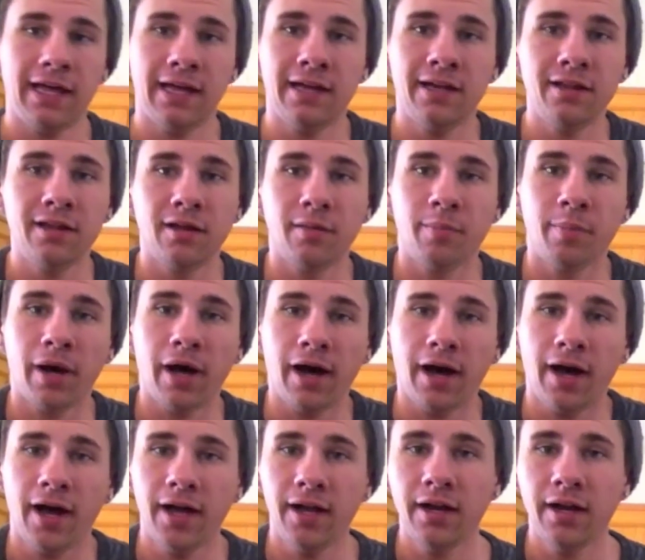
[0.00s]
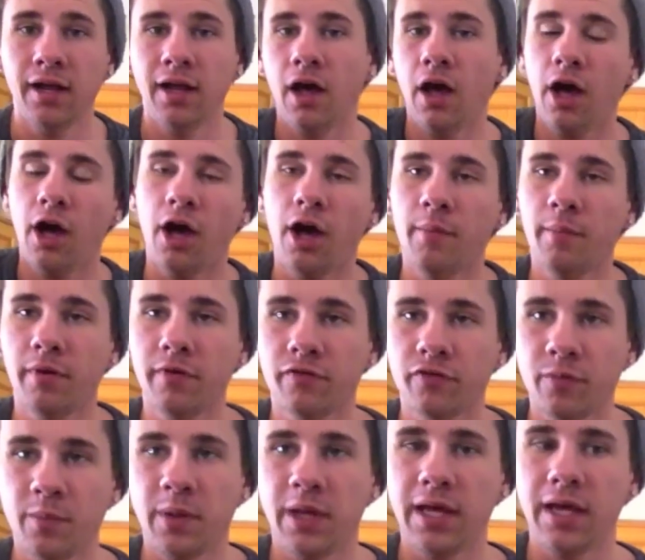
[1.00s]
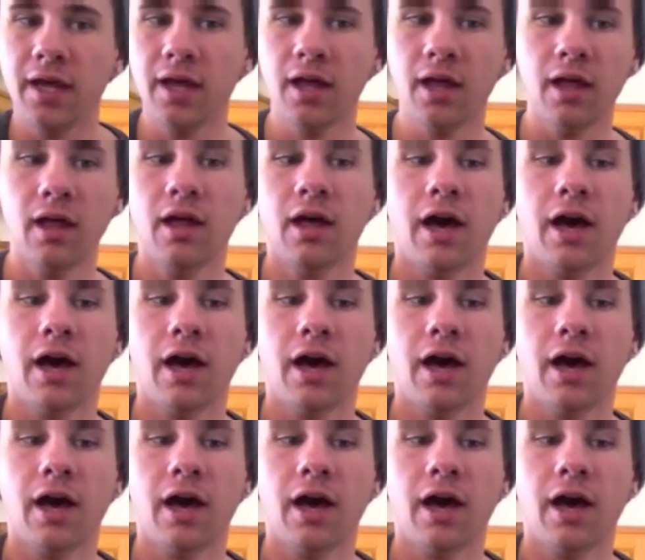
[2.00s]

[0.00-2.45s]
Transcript: in the pot um, but for me,